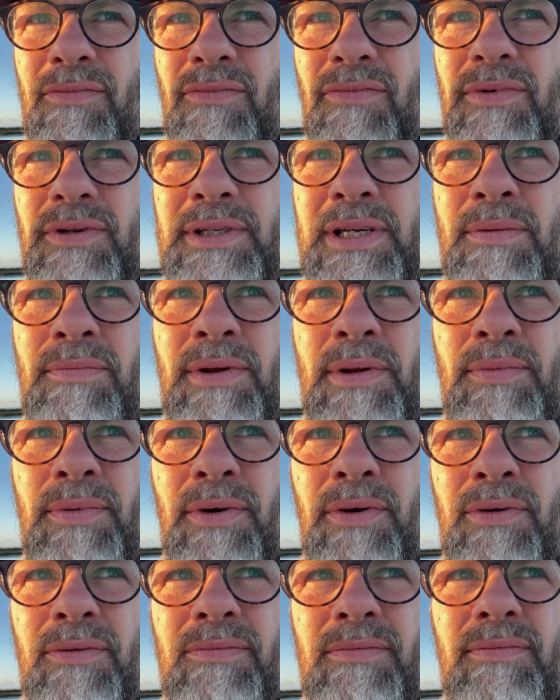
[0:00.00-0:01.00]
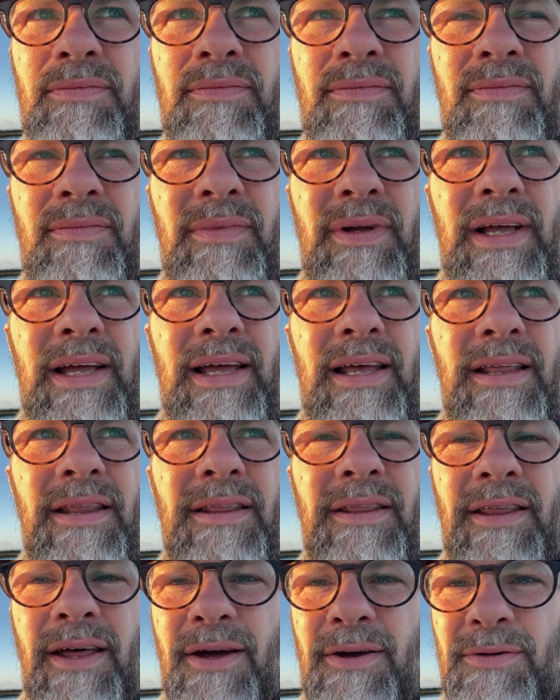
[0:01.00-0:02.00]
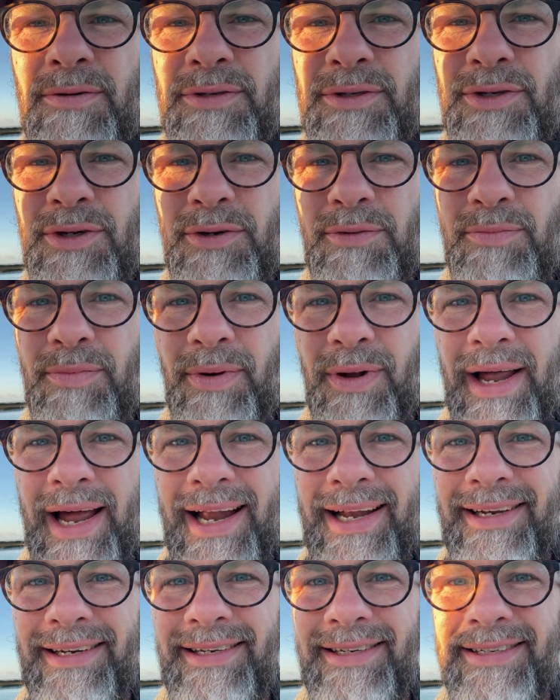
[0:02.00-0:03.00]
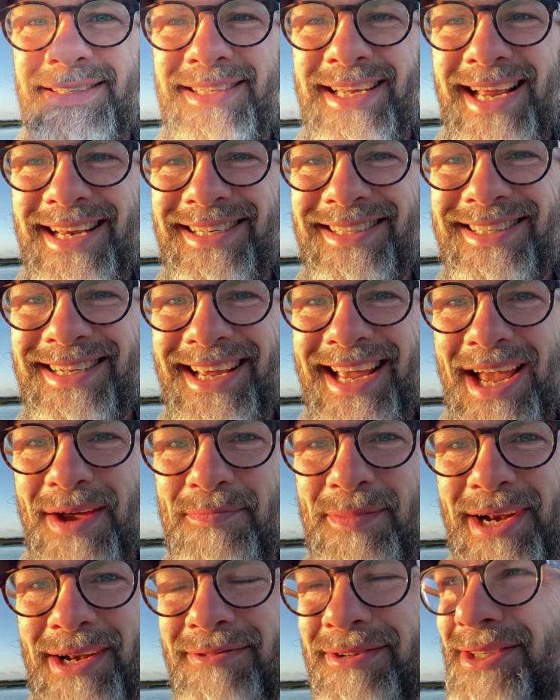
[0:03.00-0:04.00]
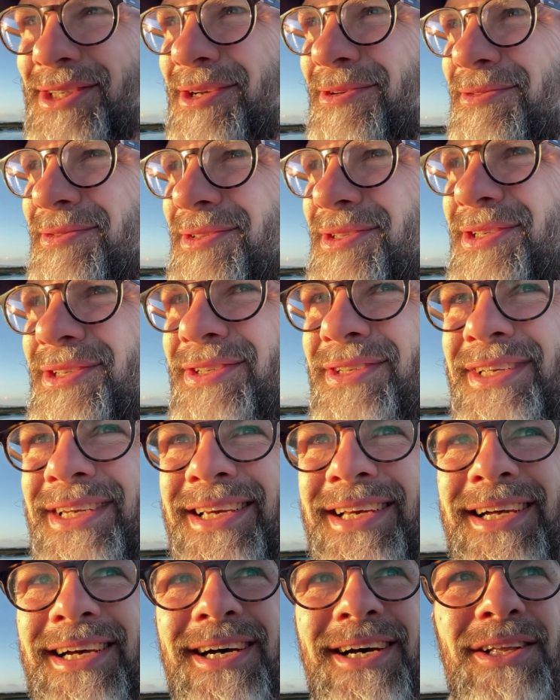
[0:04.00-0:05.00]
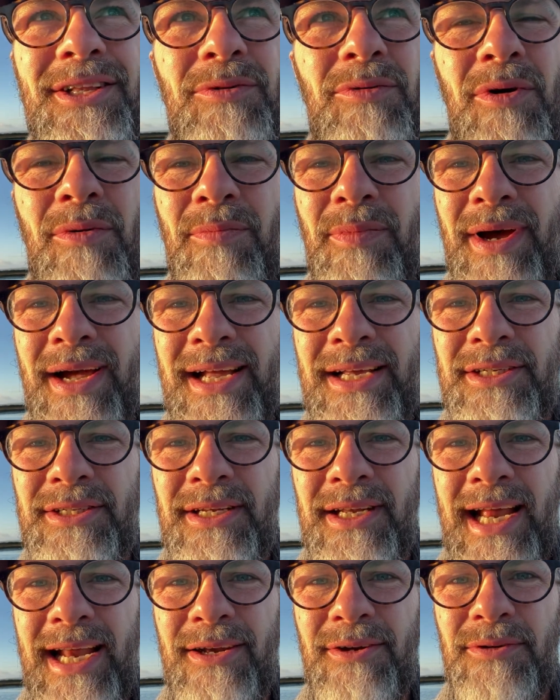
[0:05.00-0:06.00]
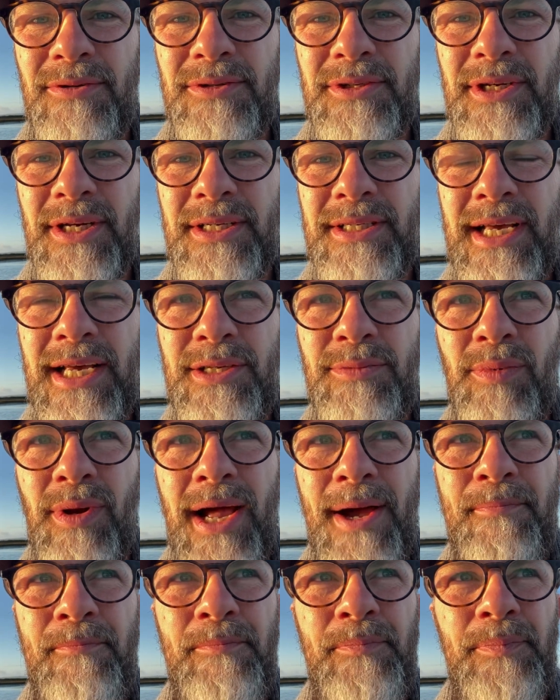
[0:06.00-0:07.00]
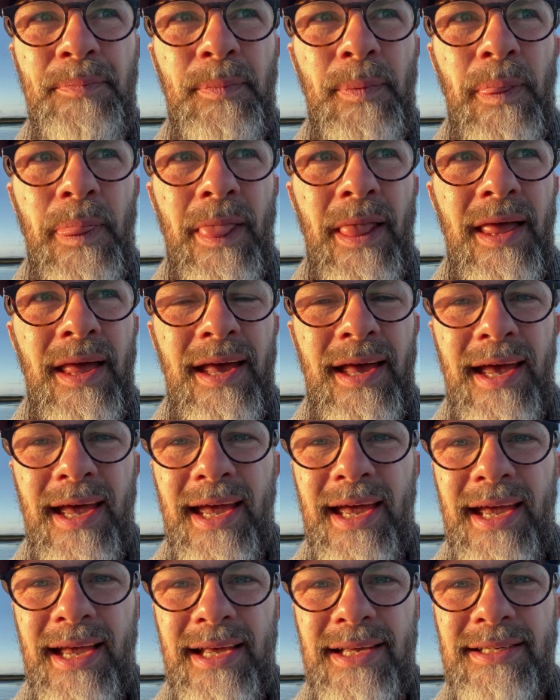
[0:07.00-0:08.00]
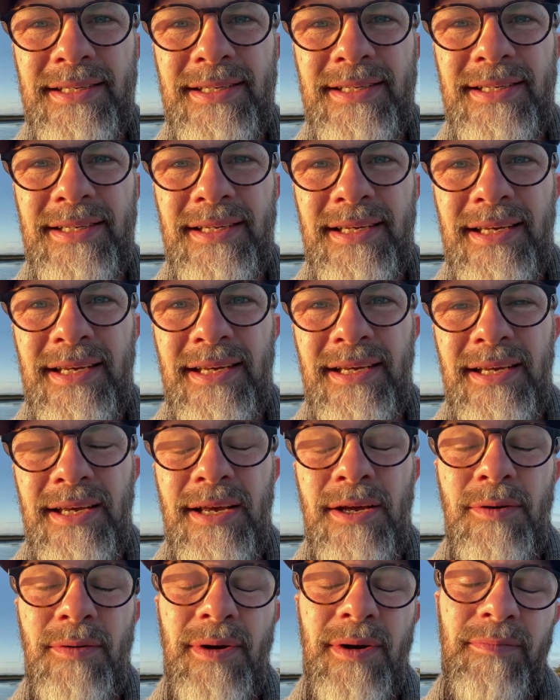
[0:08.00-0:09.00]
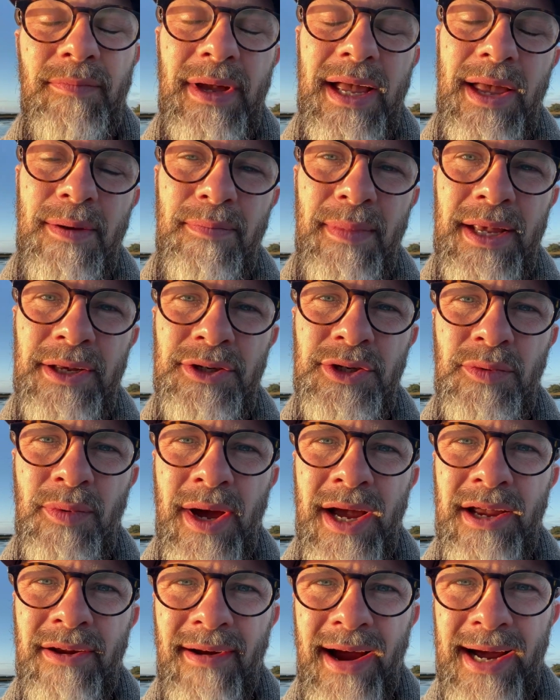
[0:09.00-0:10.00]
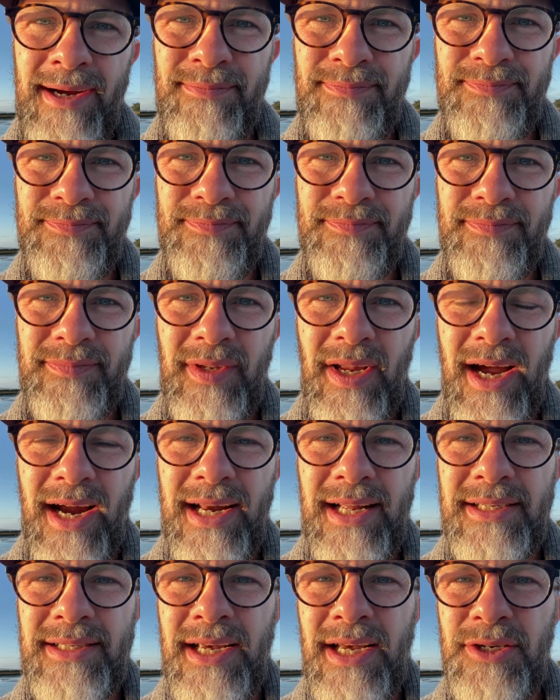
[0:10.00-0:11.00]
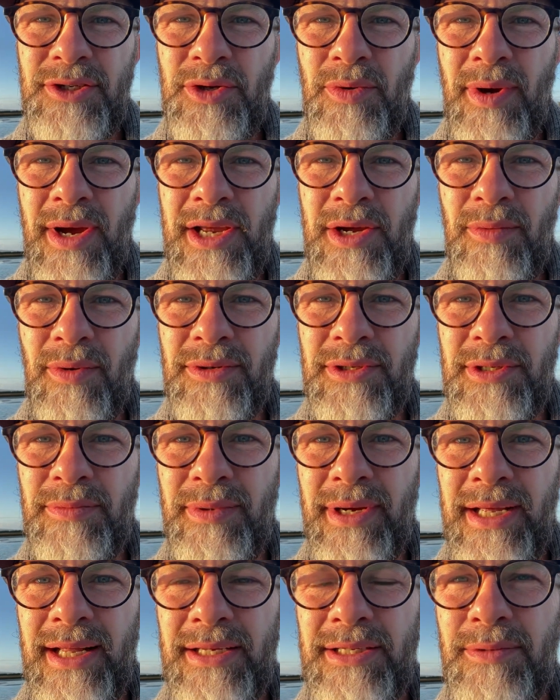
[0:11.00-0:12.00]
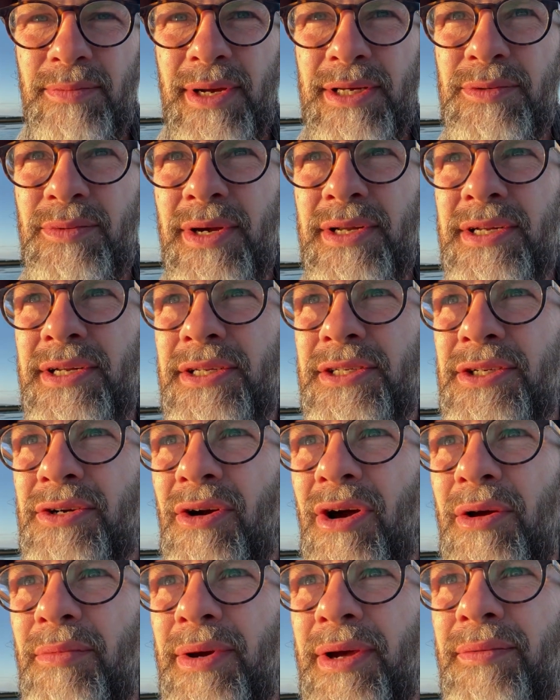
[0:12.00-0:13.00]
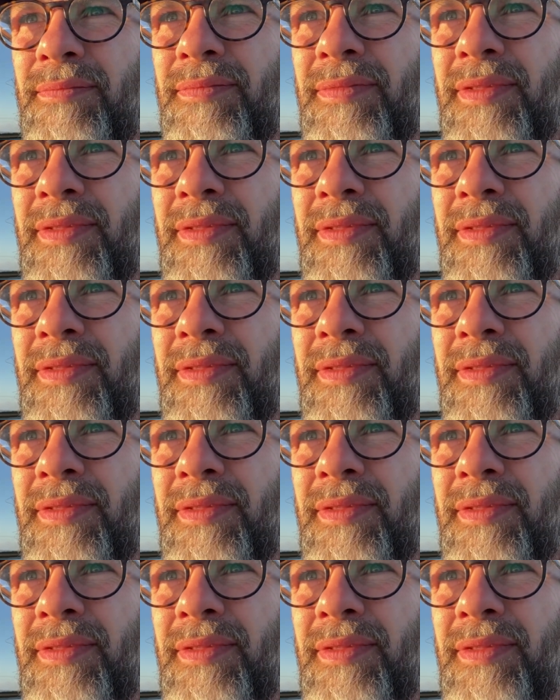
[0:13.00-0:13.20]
Simply put, those who plan tend to get better results. And the one-page landlord success plan is, well, it meets you where you're at and it takes you where you want to be. That's the best way to describe it.